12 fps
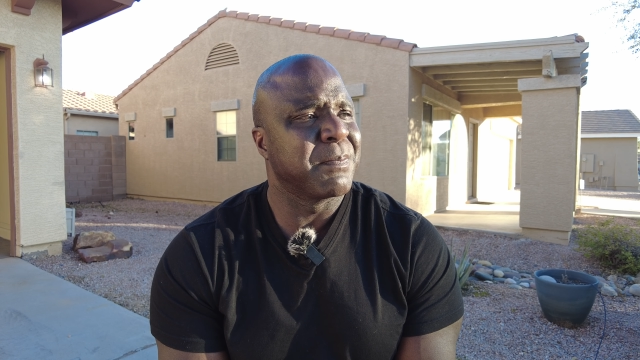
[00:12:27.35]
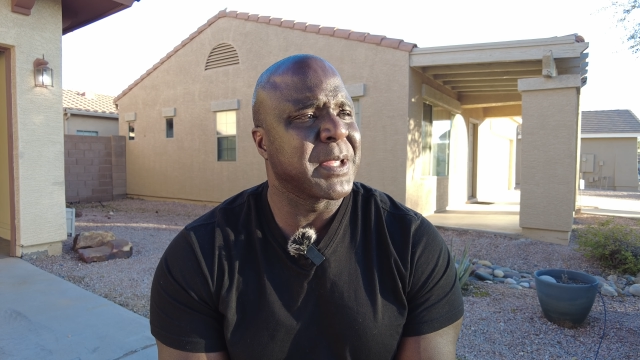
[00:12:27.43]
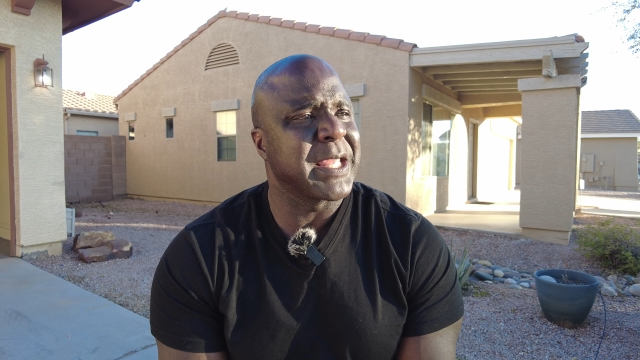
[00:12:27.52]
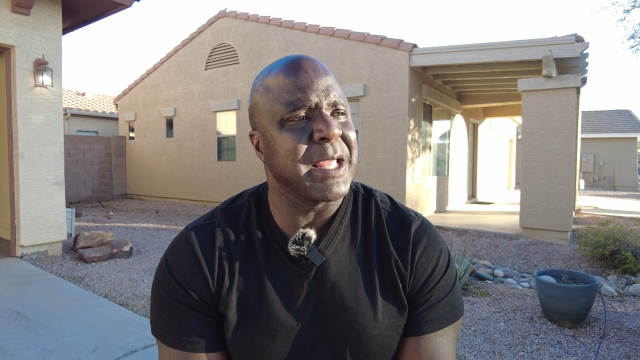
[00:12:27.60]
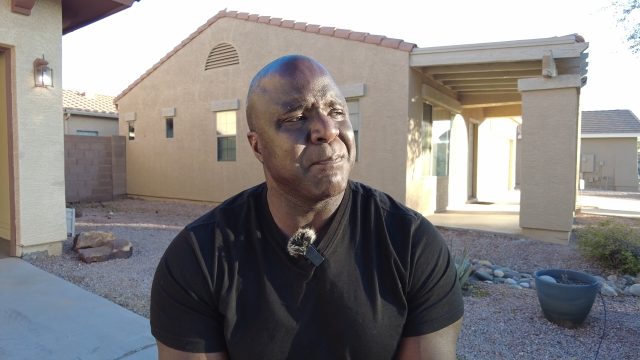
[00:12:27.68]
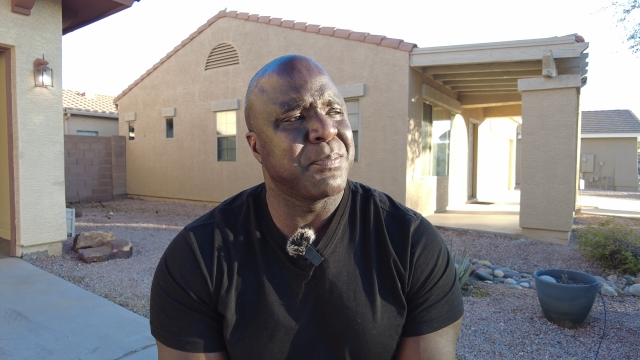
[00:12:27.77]

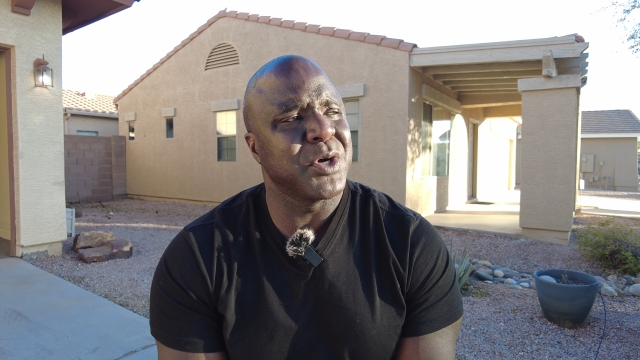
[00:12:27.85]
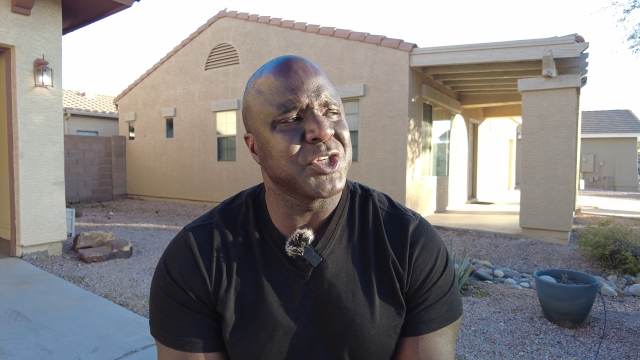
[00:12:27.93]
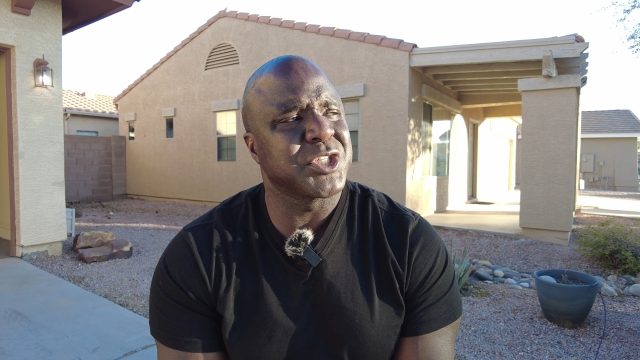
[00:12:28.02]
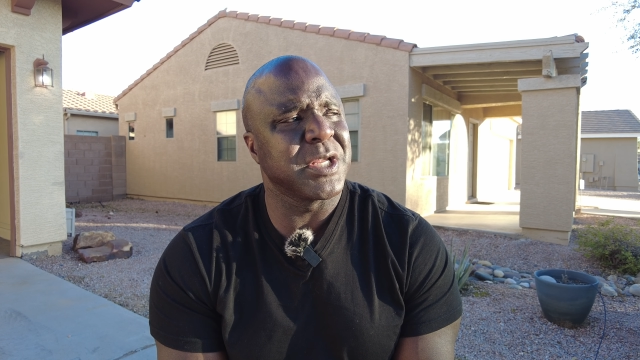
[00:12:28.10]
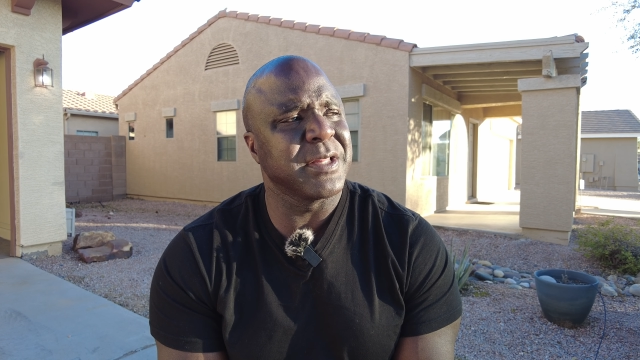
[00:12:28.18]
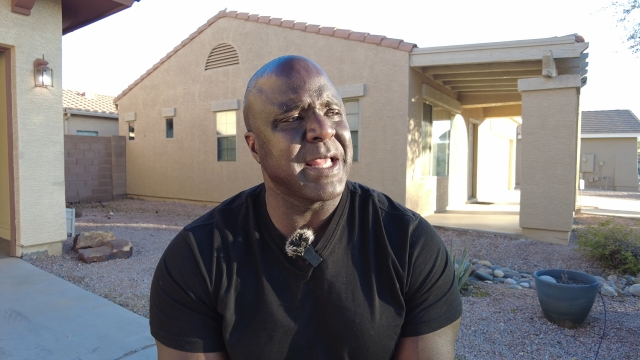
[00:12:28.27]
keep
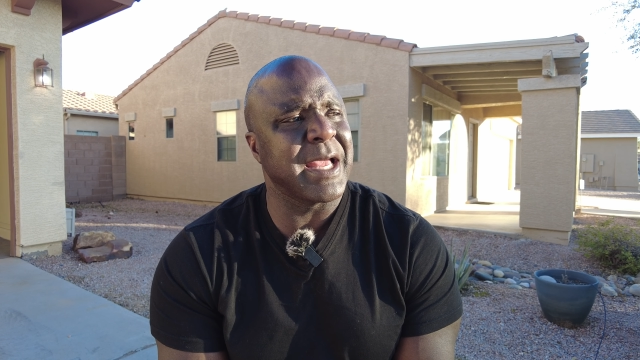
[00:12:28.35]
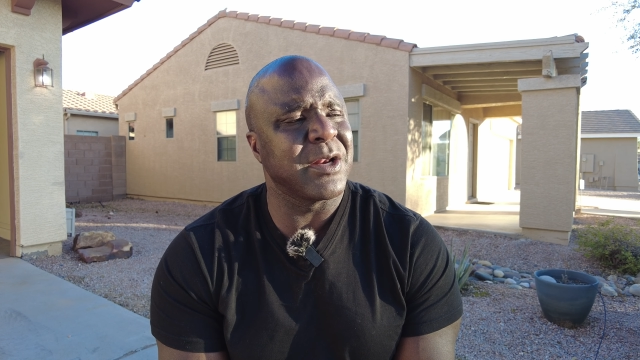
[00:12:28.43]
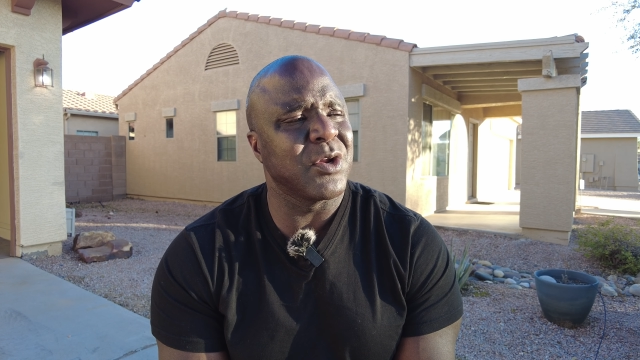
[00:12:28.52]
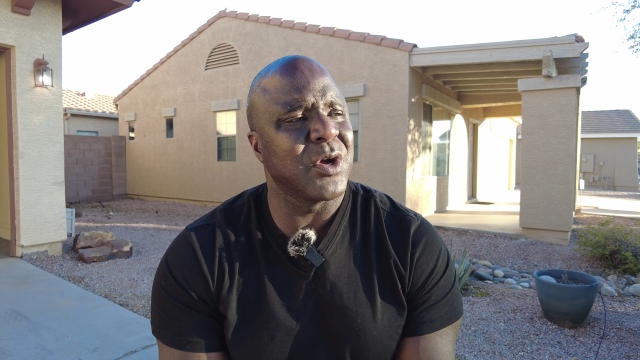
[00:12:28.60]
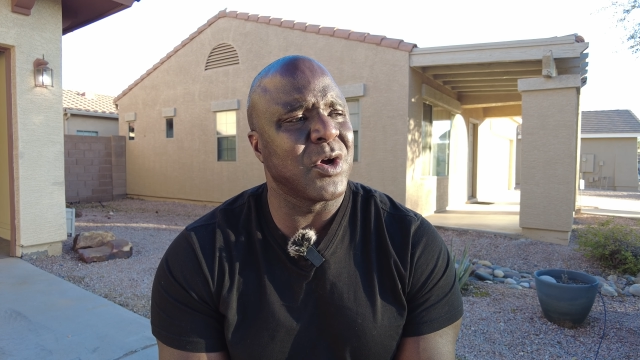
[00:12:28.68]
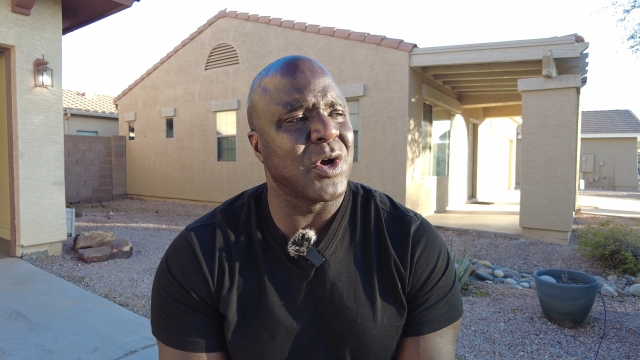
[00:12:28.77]
pushing that
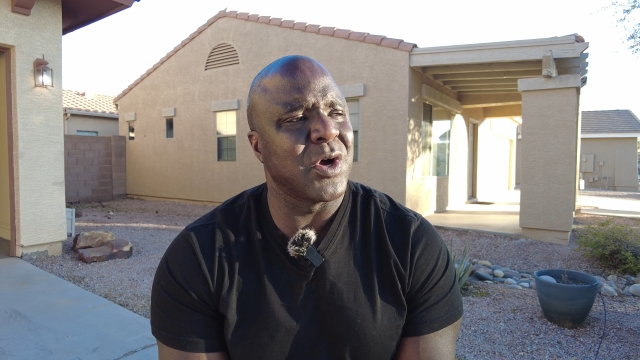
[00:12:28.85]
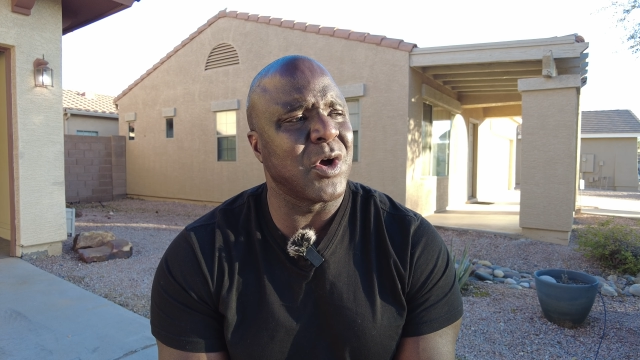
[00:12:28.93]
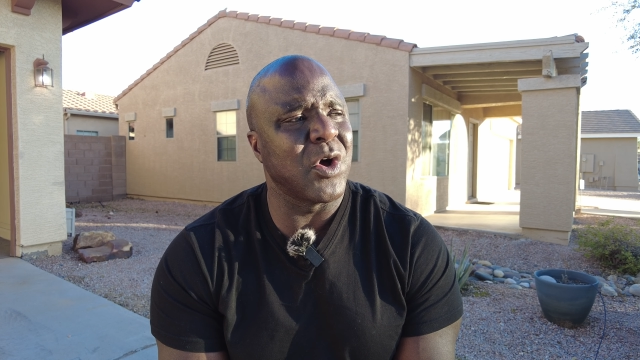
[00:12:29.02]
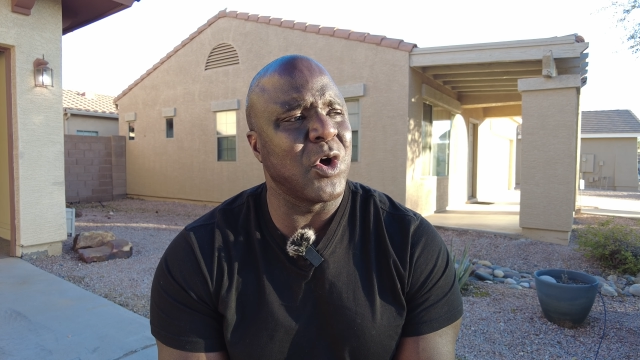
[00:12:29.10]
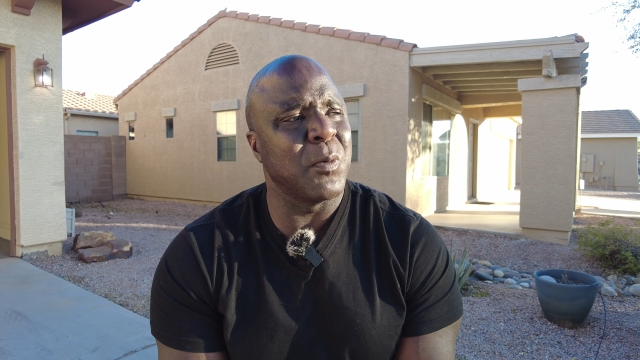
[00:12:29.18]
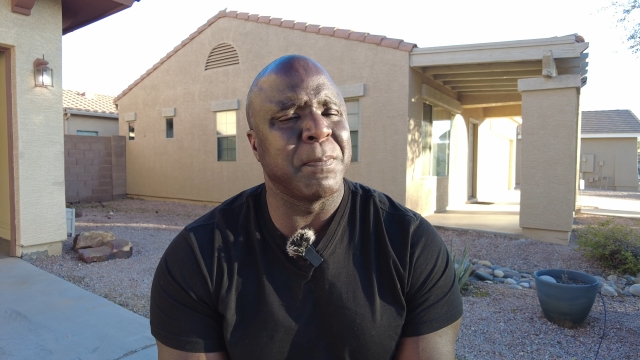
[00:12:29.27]

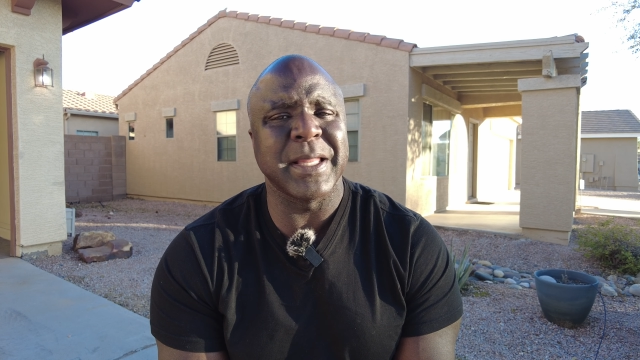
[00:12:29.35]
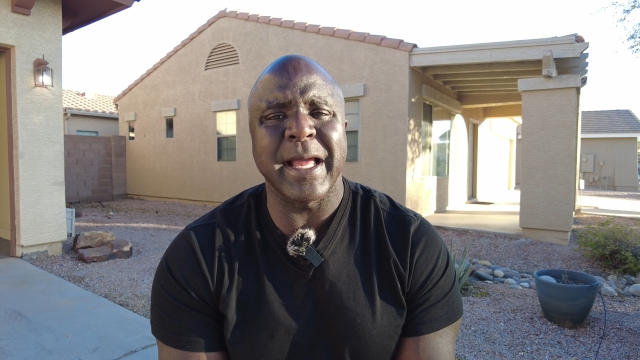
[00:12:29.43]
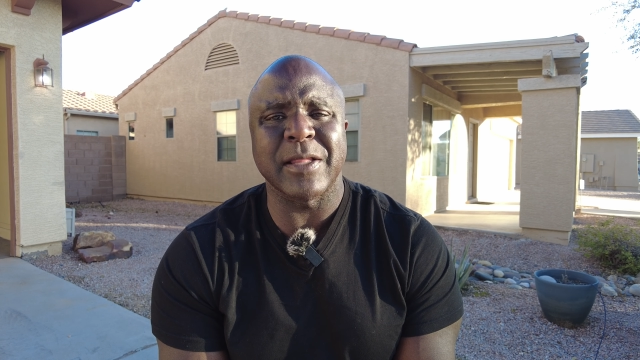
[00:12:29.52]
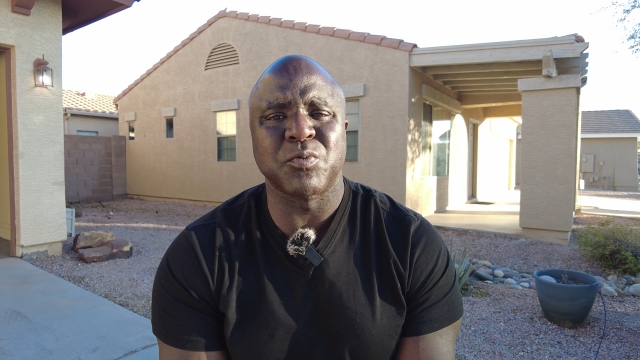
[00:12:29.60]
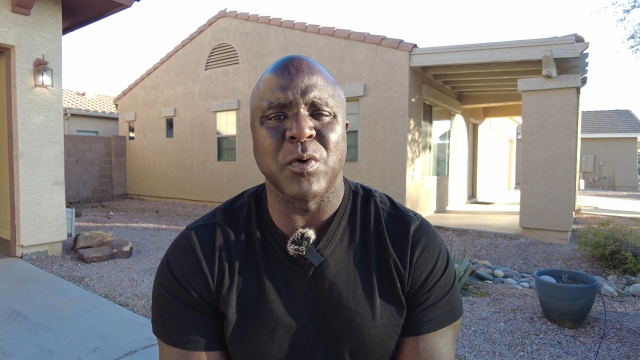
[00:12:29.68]
all blacks